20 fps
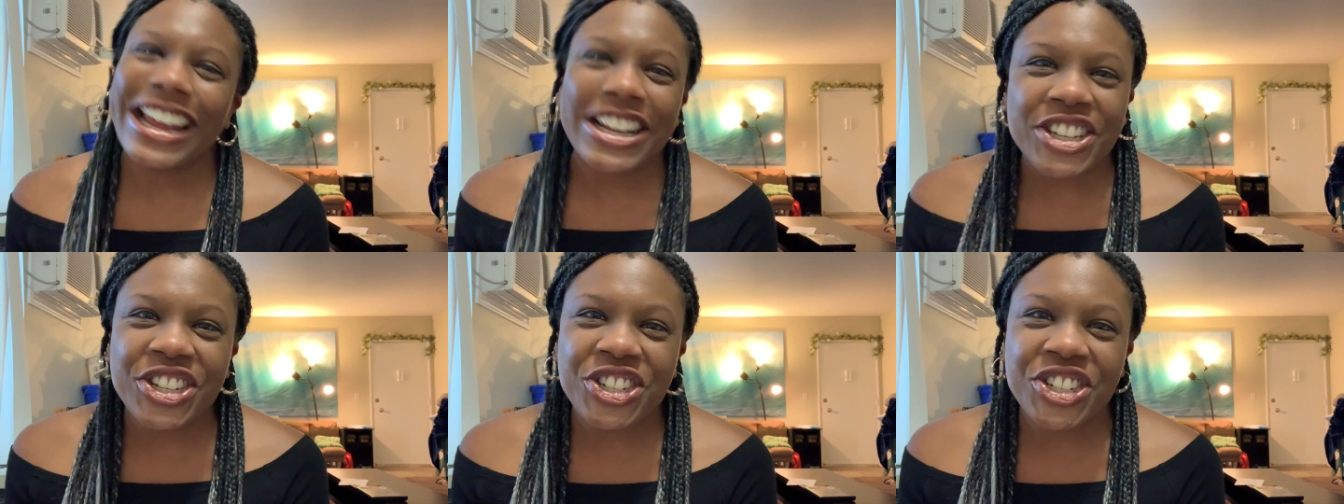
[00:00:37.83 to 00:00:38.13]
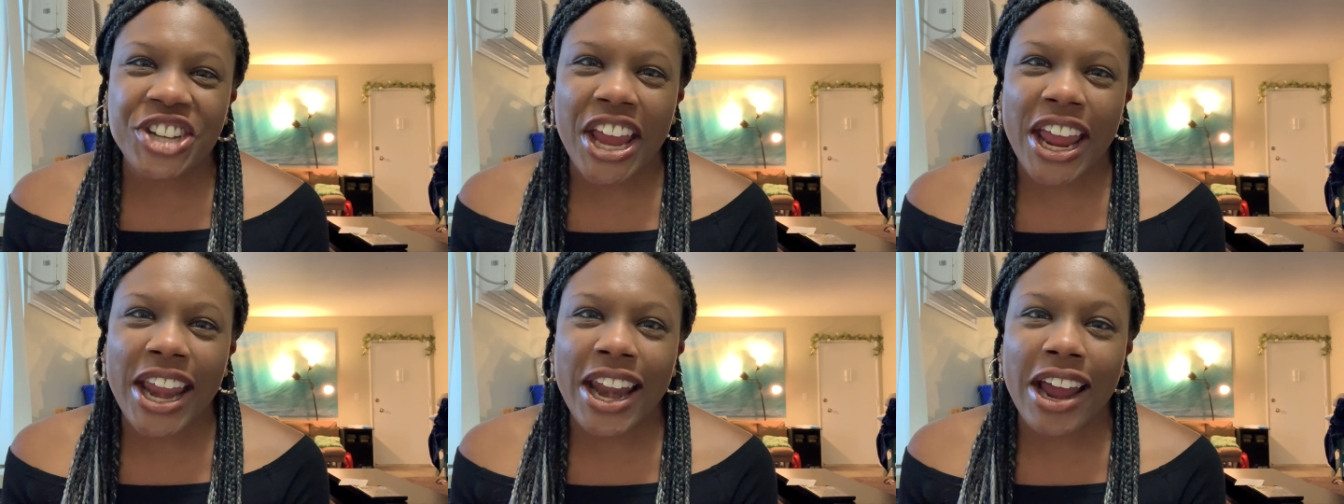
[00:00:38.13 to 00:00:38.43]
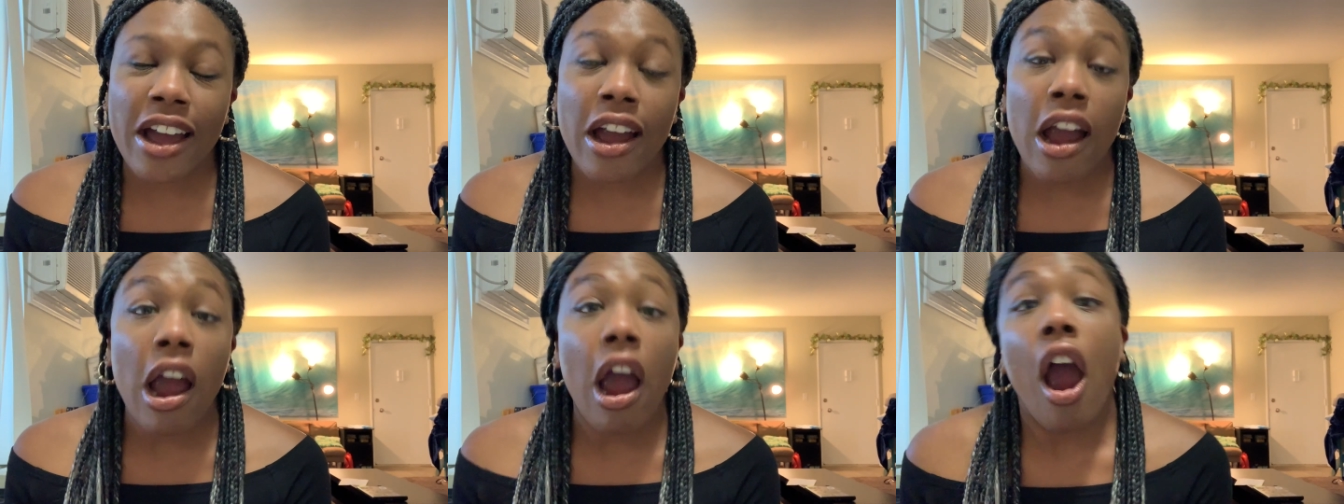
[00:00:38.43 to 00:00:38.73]
it's
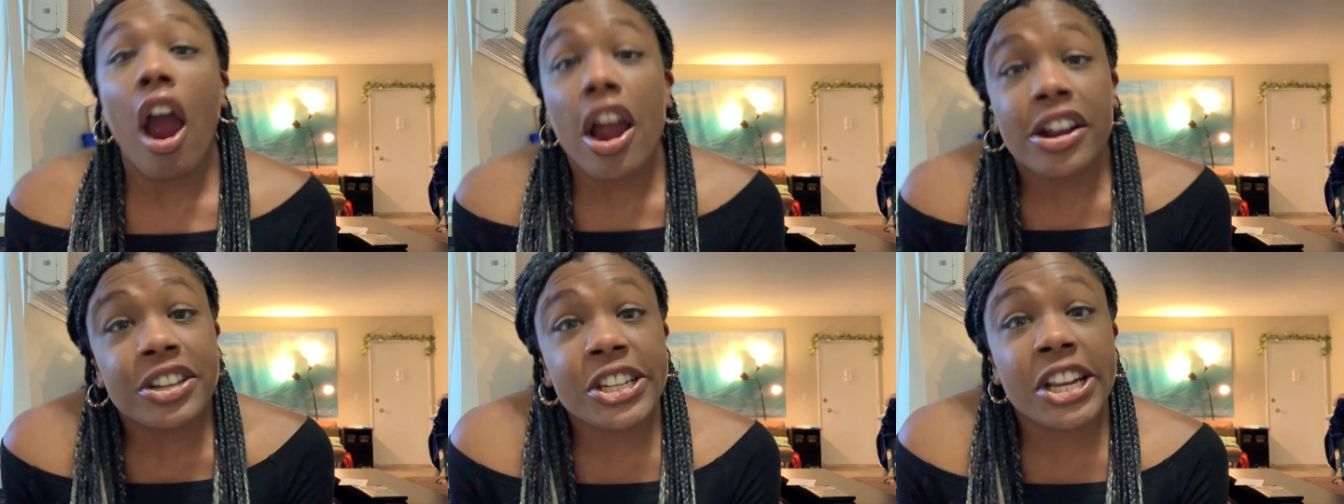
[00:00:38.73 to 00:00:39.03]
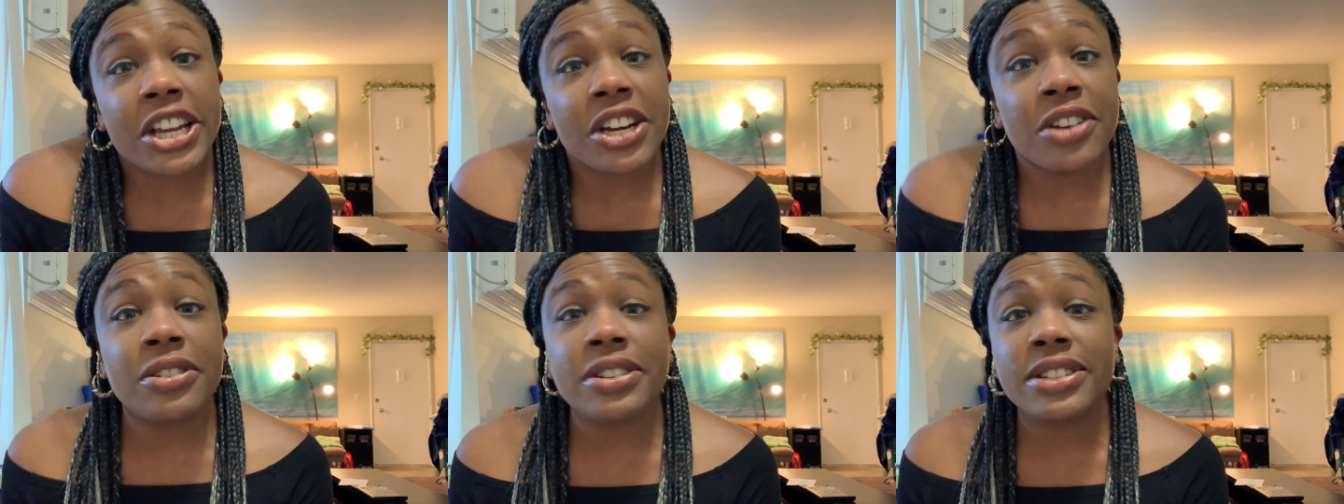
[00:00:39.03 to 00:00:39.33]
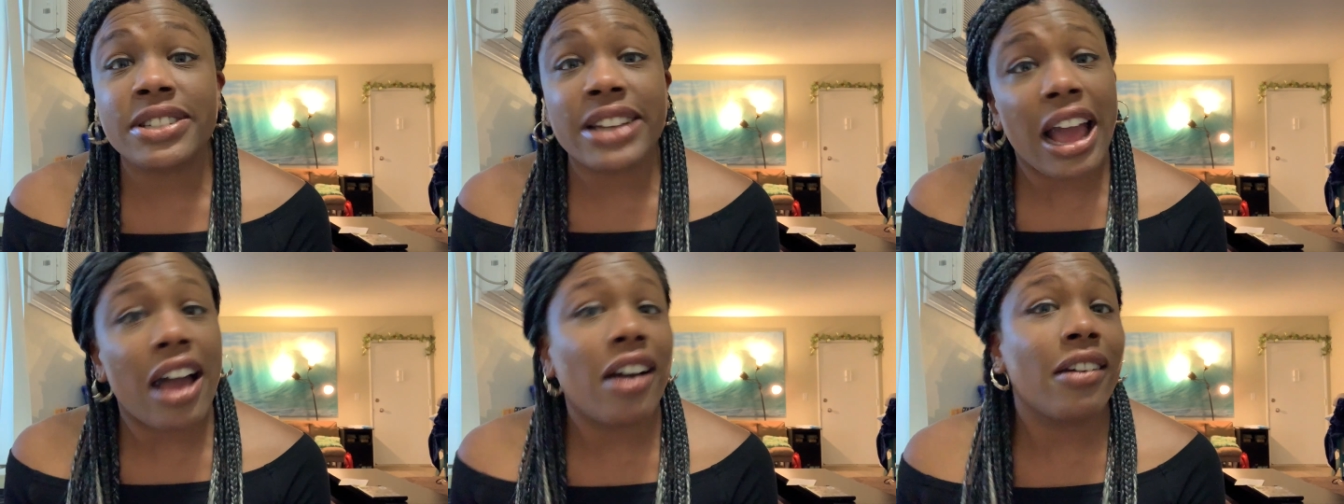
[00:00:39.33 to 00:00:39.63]
Jada. Our channel is
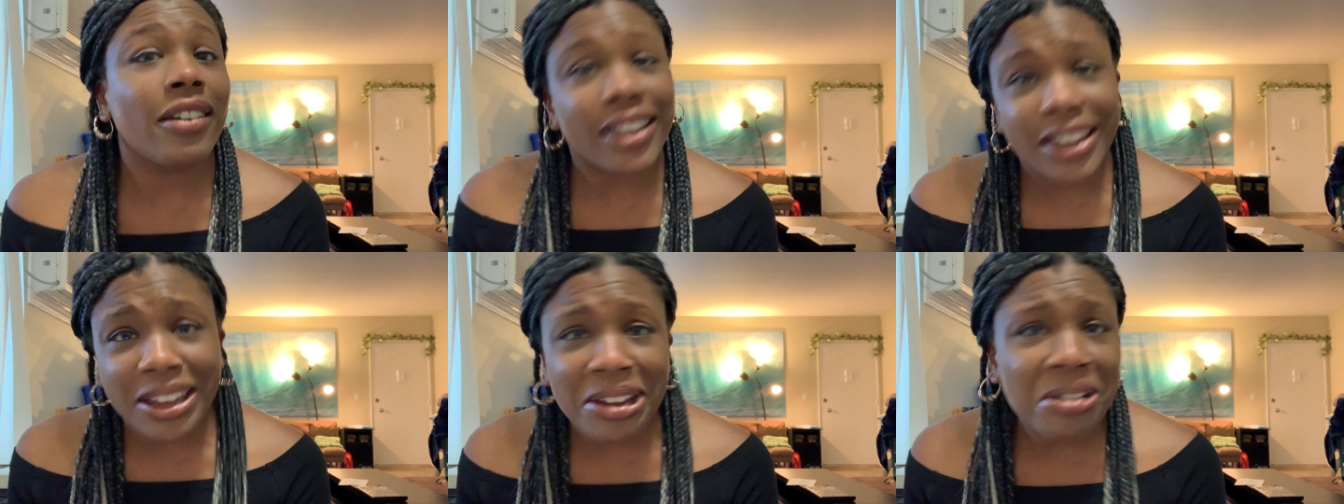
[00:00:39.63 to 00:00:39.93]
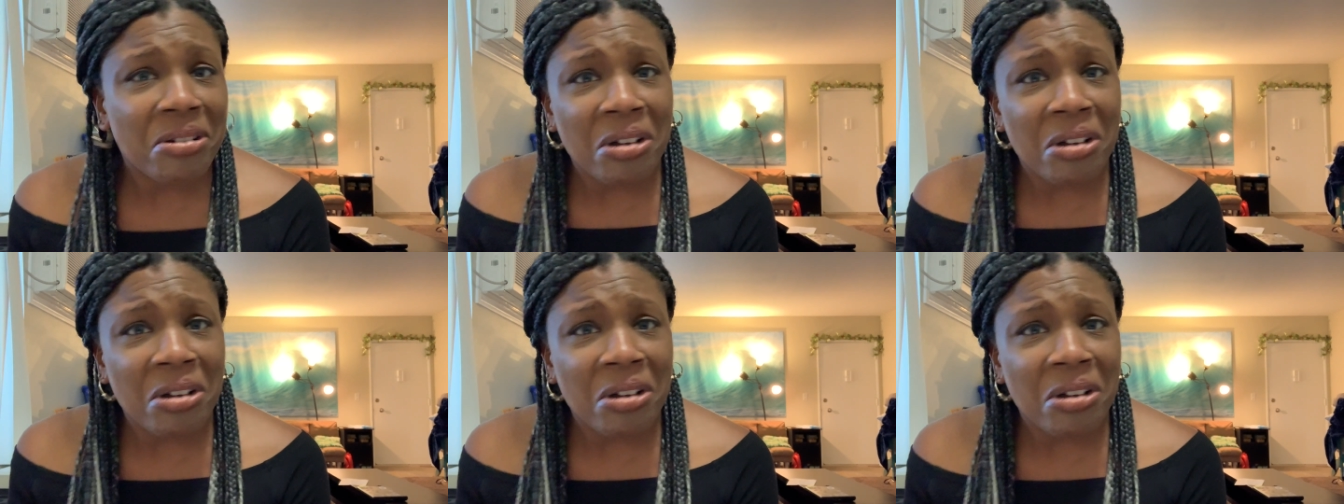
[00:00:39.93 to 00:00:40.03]
now a year